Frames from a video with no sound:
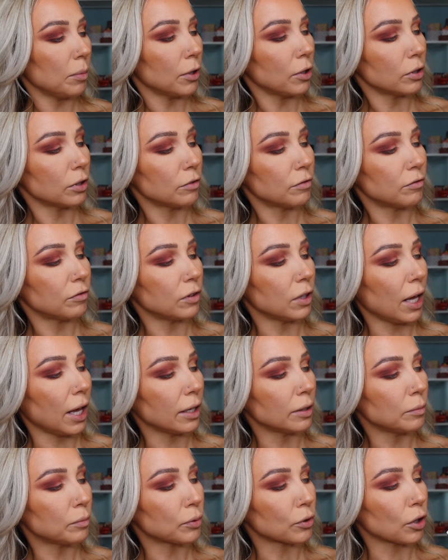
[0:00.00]
on a
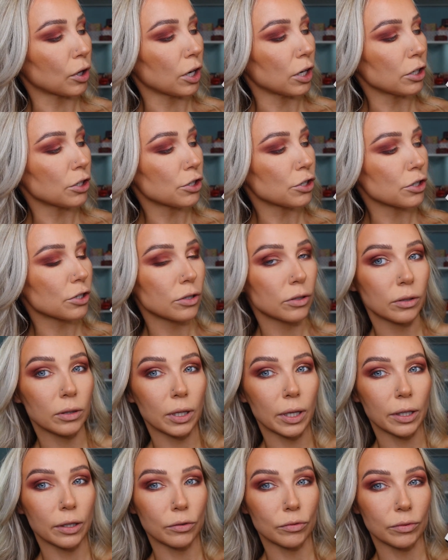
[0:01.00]
flat brush,
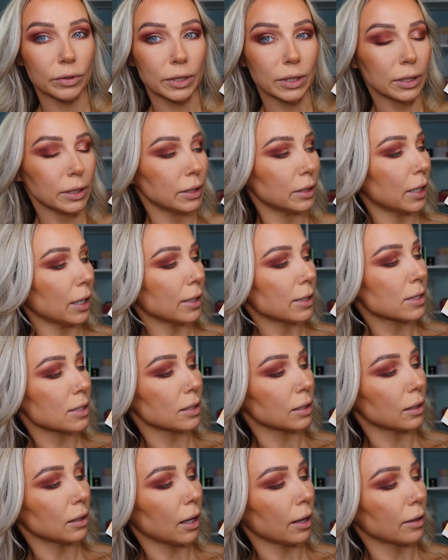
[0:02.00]
like really
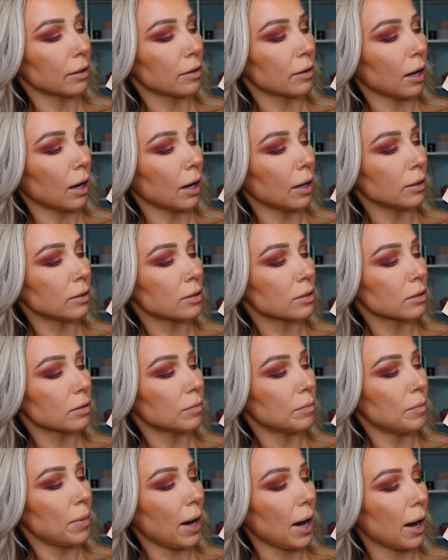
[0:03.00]
nicely like that.
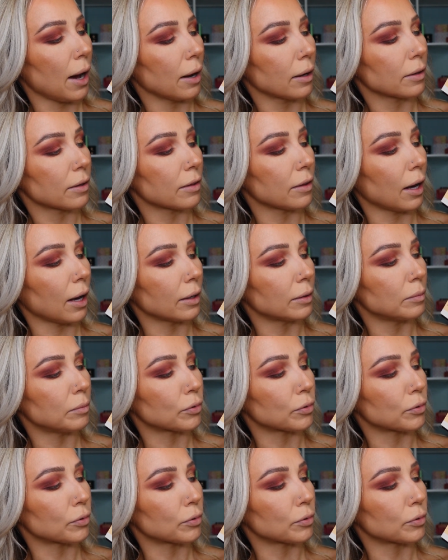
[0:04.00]
Pack that